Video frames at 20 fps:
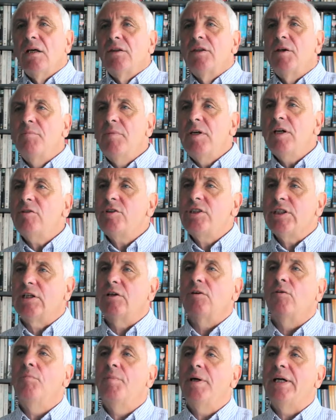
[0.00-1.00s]
The
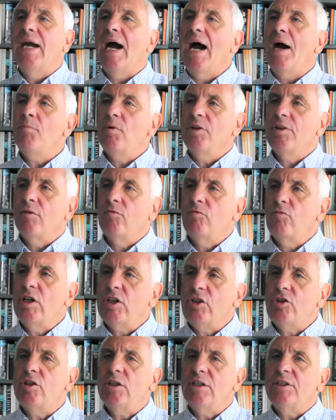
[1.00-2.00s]
musical began with the
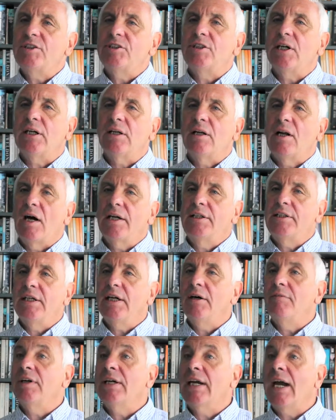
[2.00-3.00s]
ritualistic
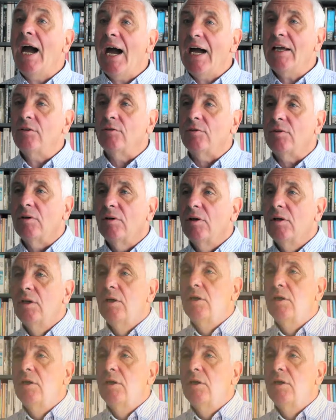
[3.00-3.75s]
lighting of a candle